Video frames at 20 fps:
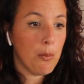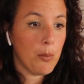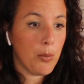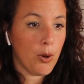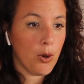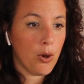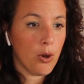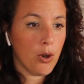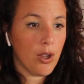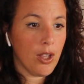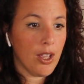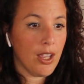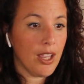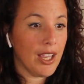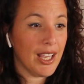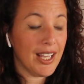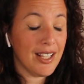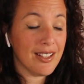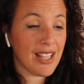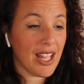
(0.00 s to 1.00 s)
But
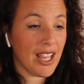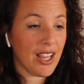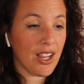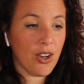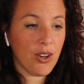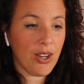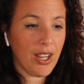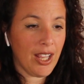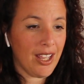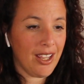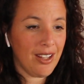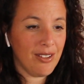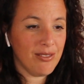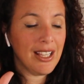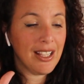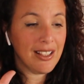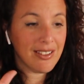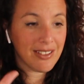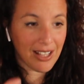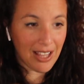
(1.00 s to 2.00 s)
he's like, okay,
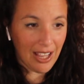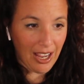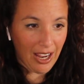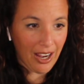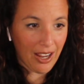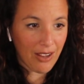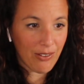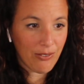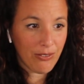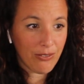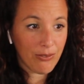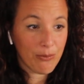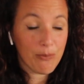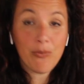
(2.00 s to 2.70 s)
he's live,